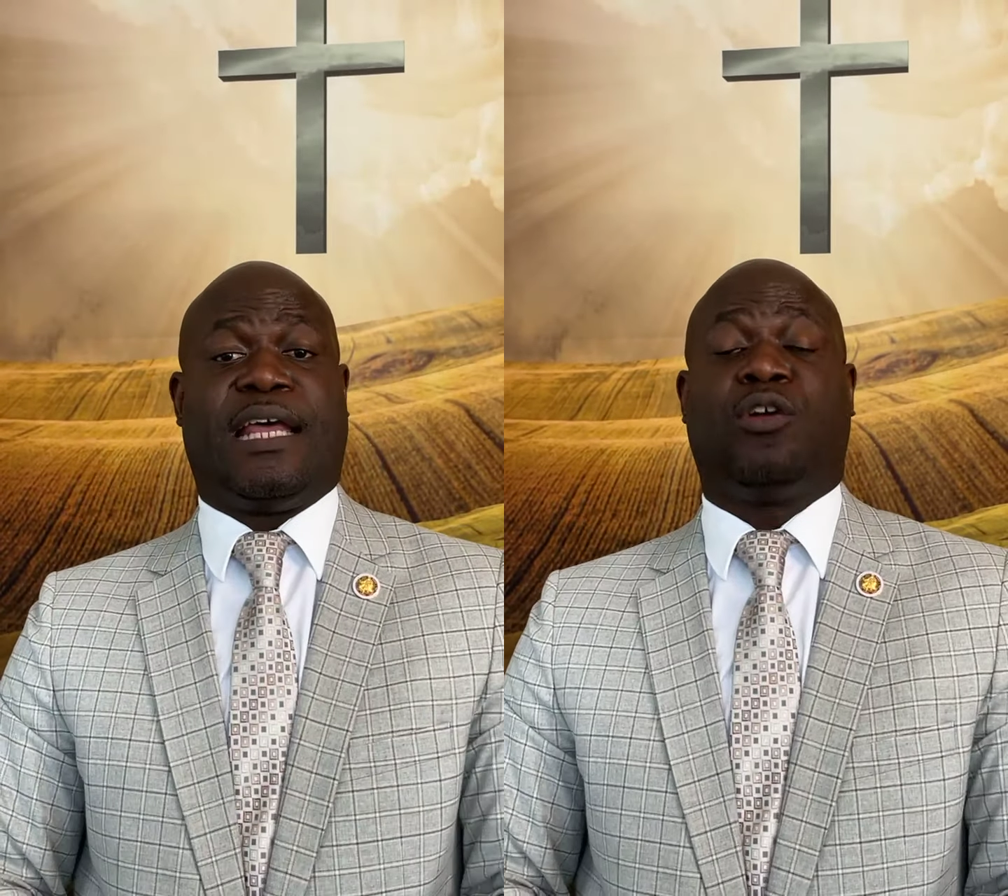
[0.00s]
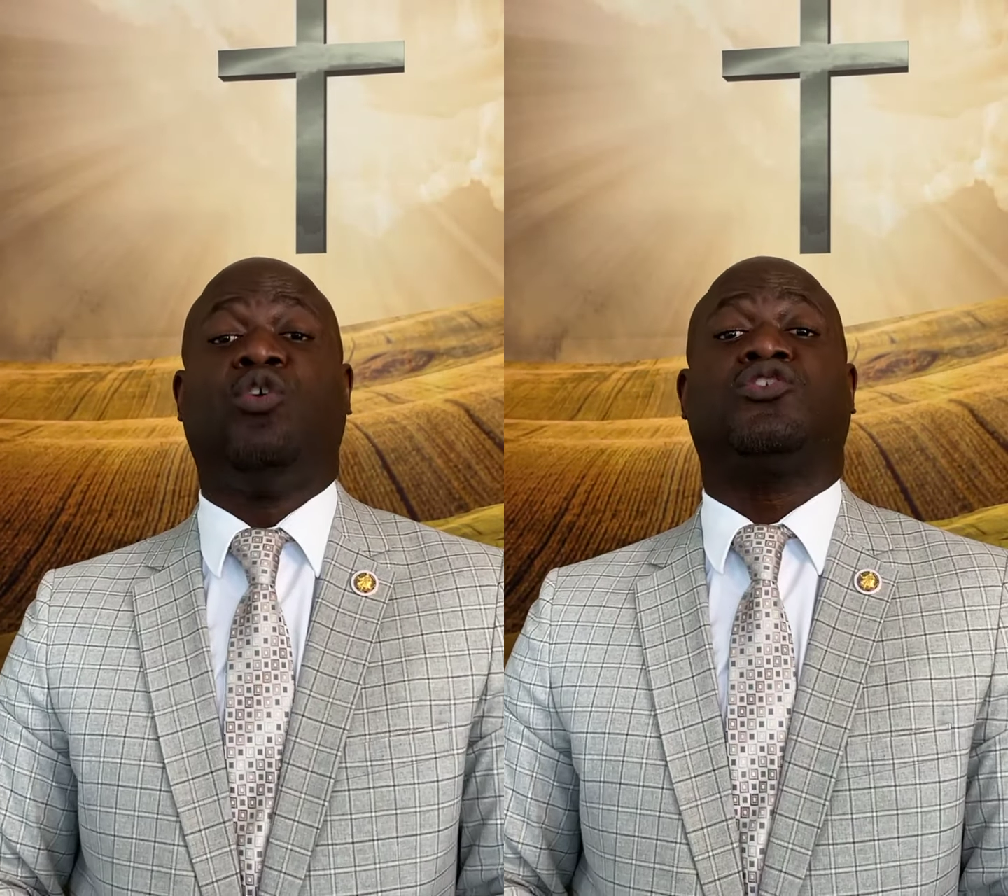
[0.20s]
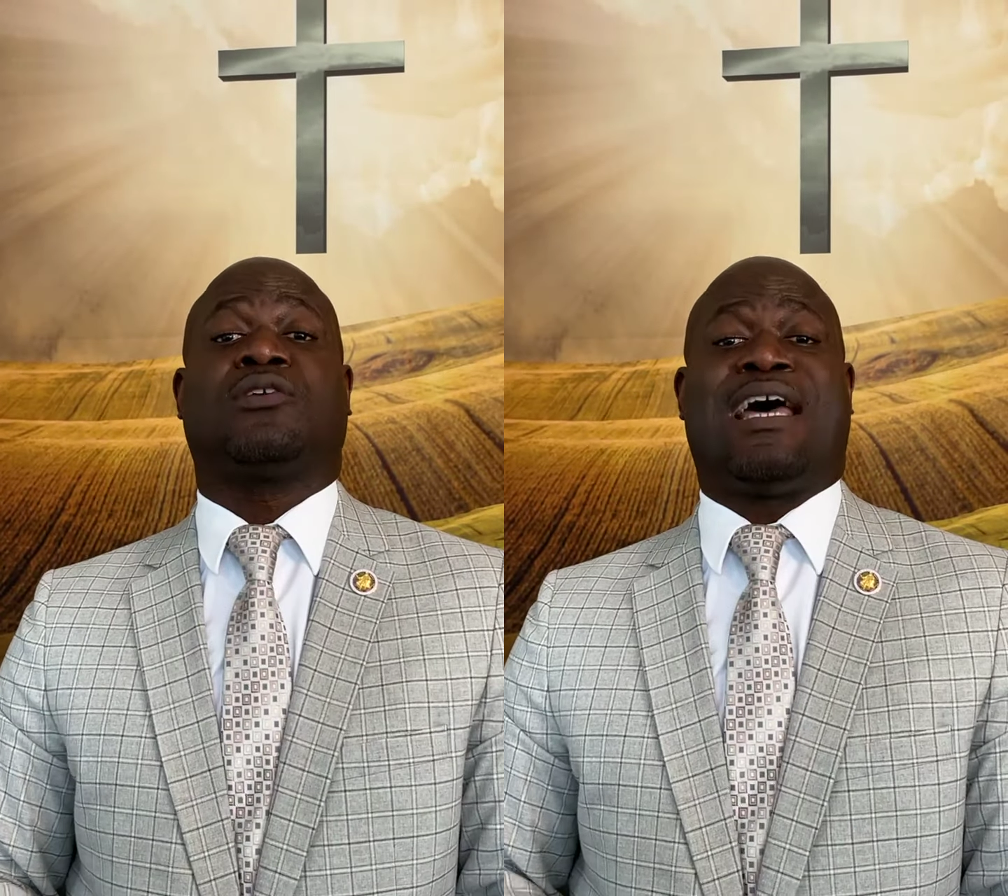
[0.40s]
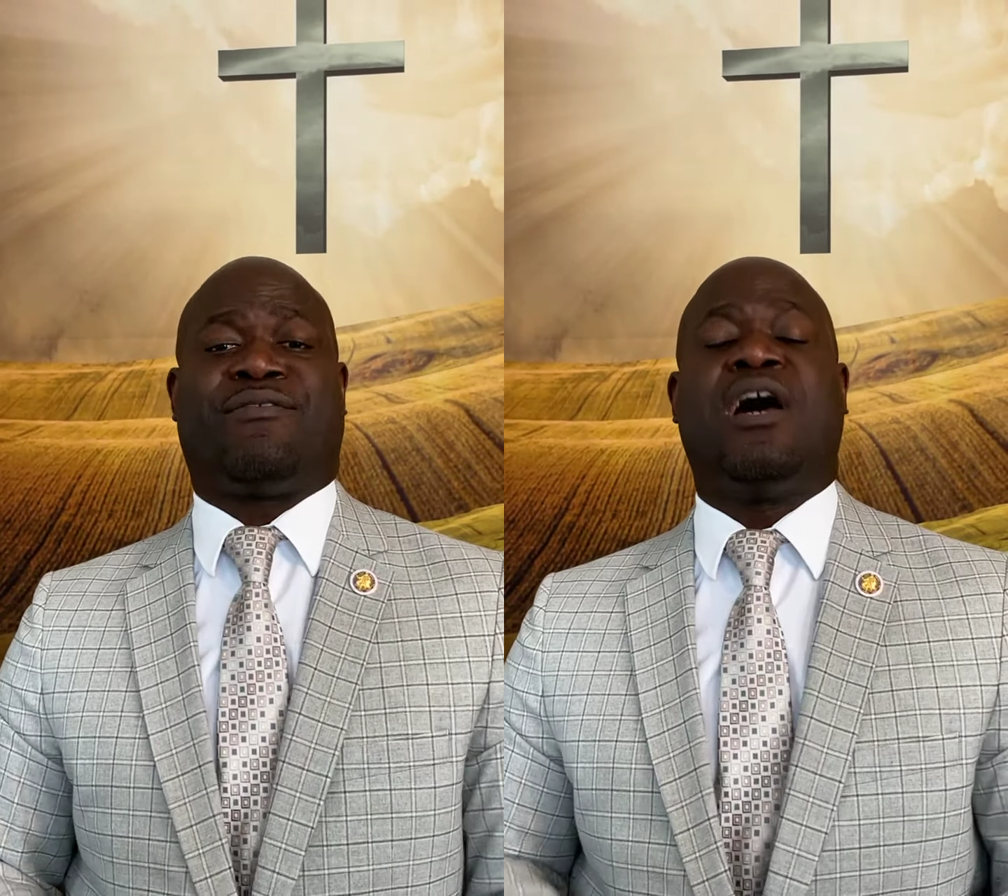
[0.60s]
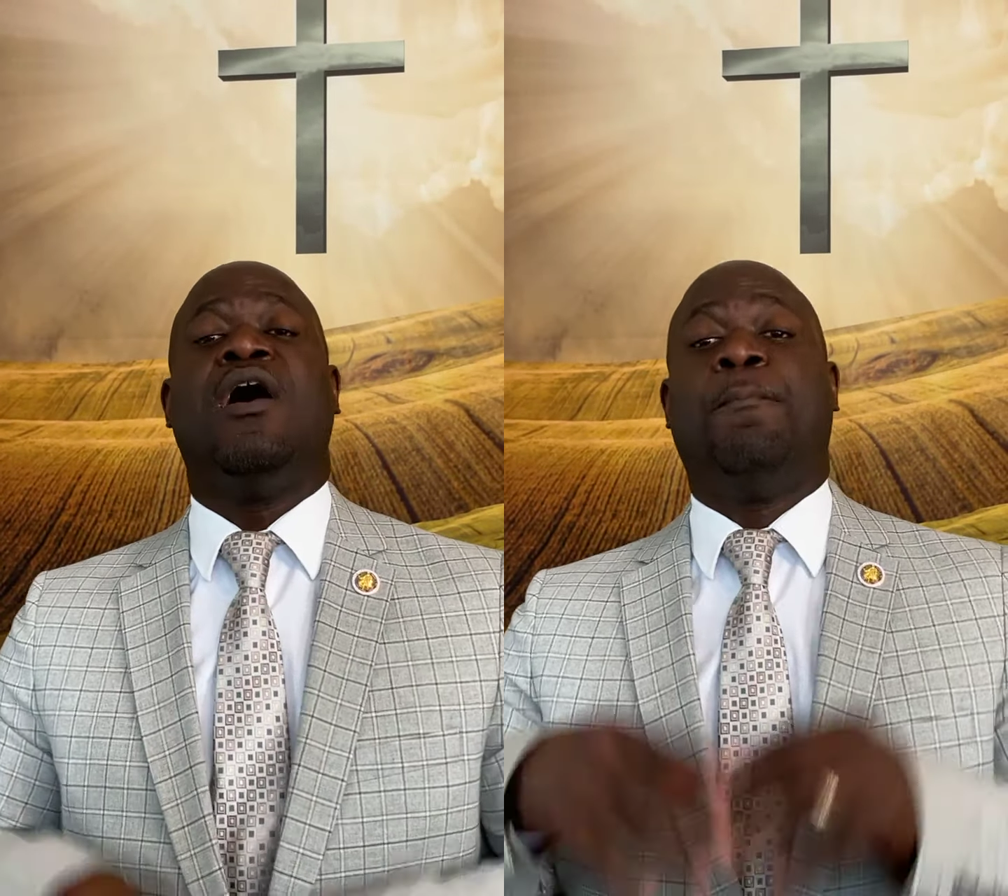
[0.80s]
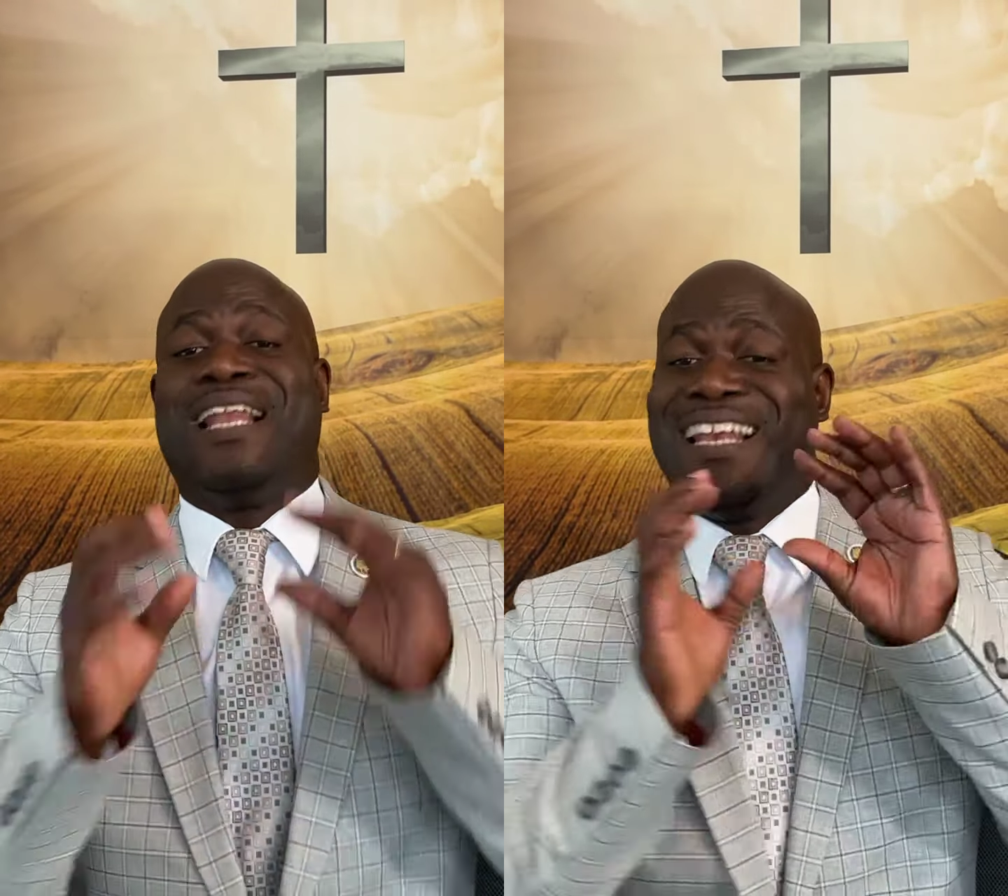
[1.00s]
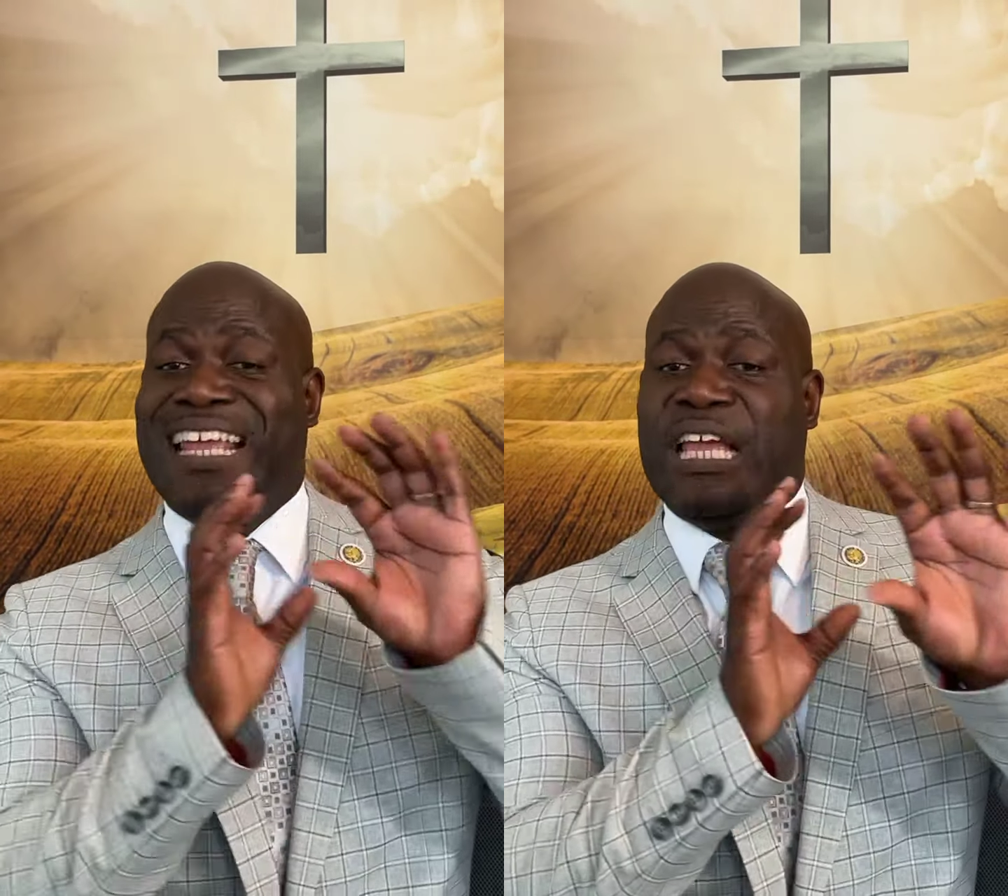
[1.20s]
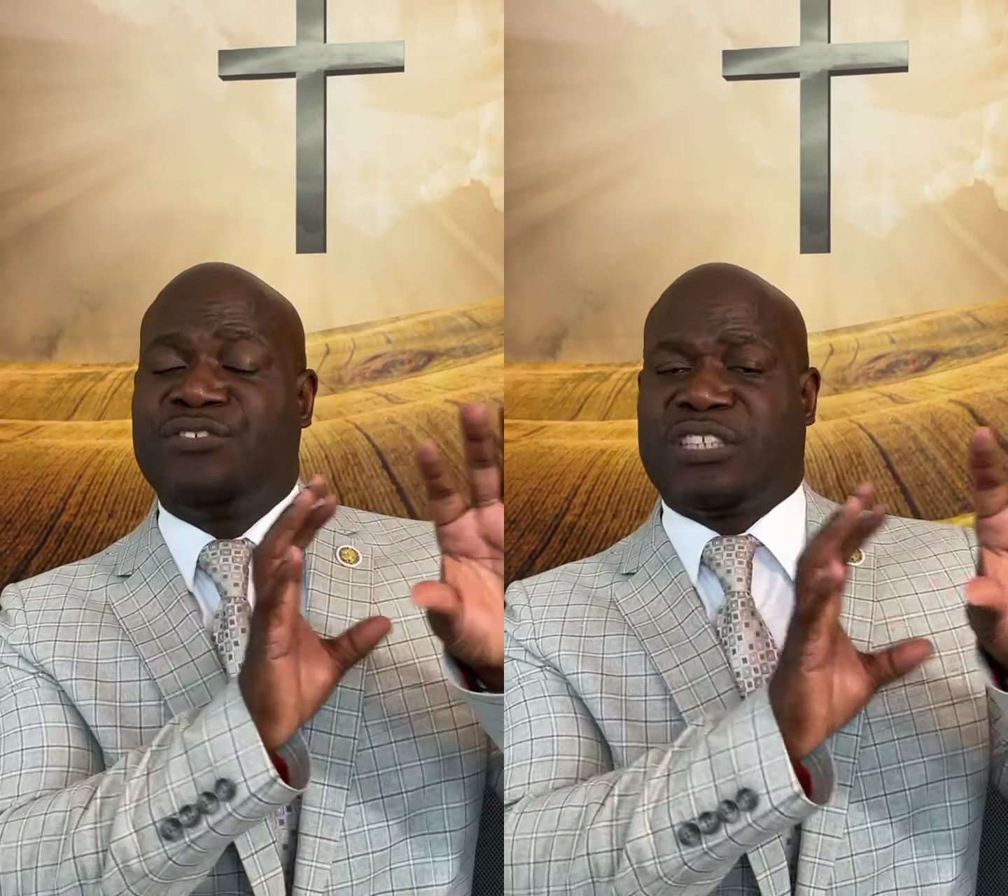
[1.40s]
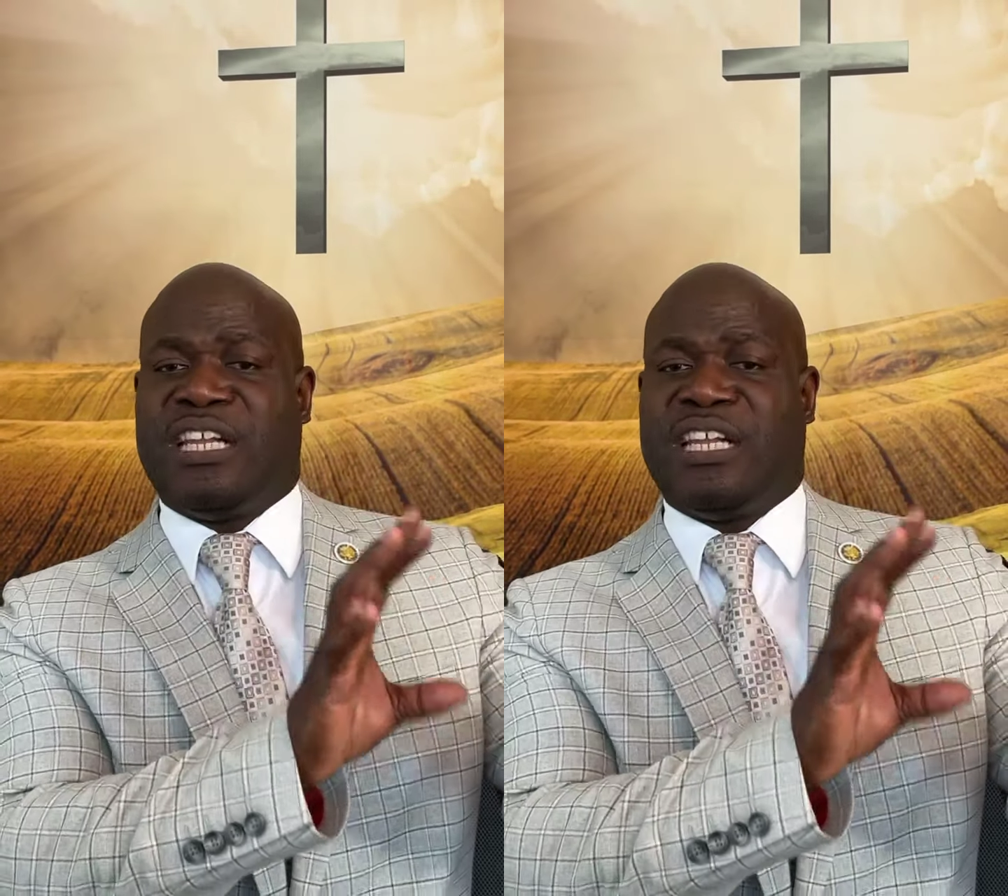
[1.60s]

that whosoever believes